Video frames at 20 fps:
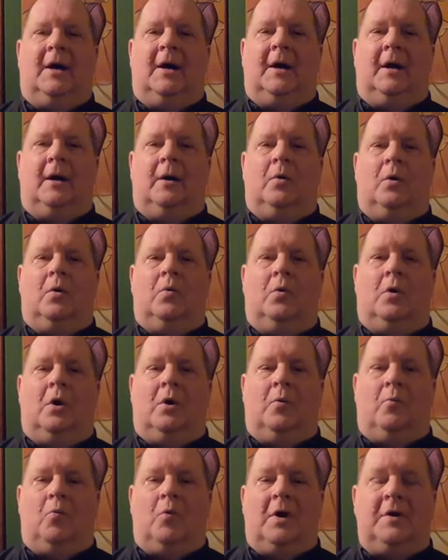
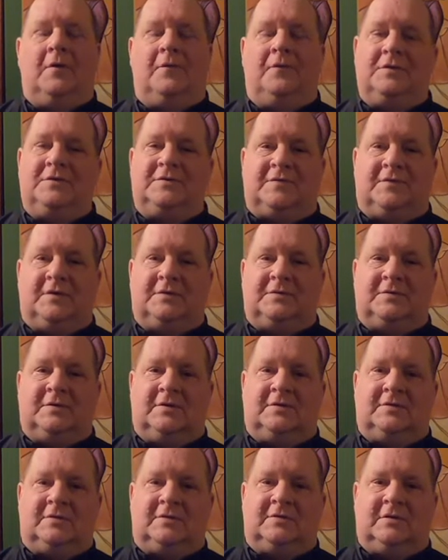on one of his
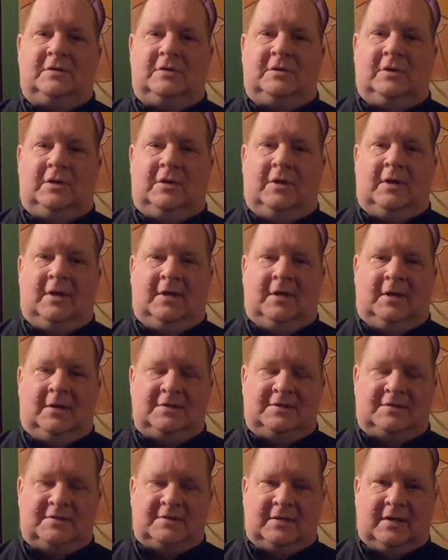visits to the
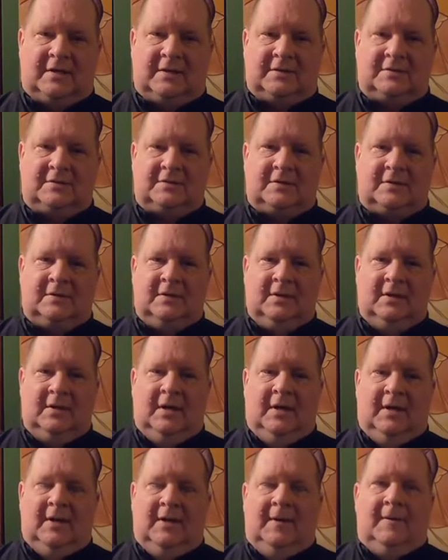United States.
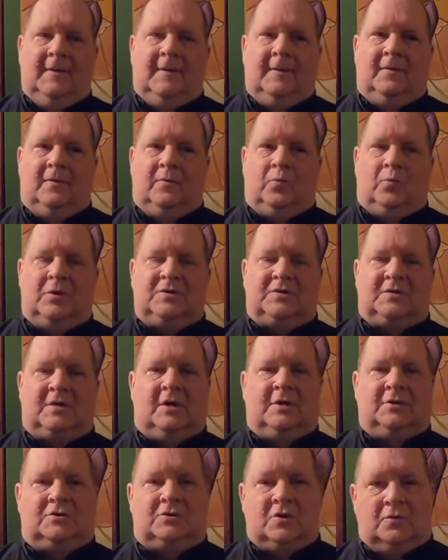The reason
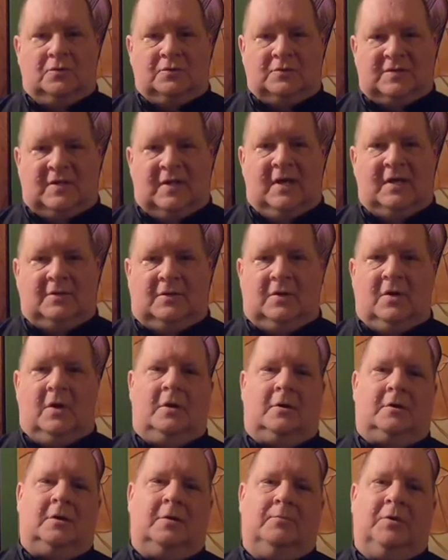I chose that
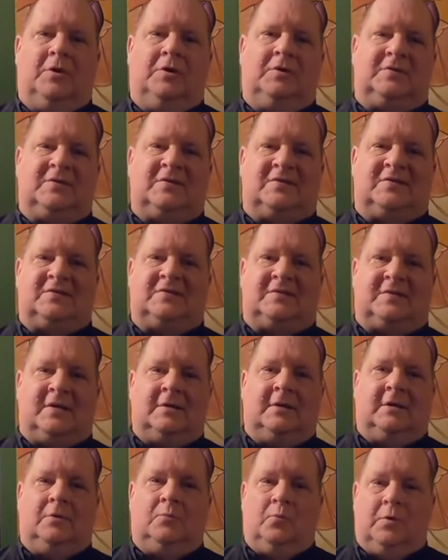document to
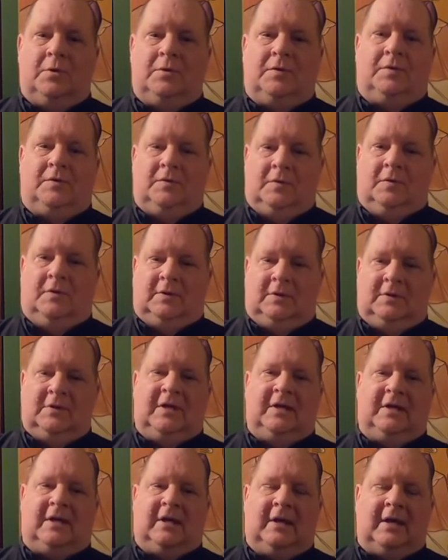study with the
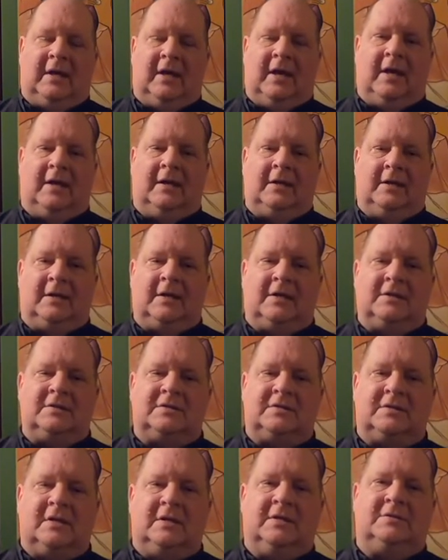deacon
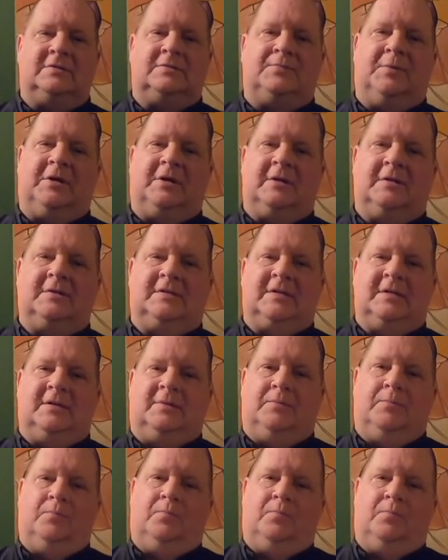candidates is because it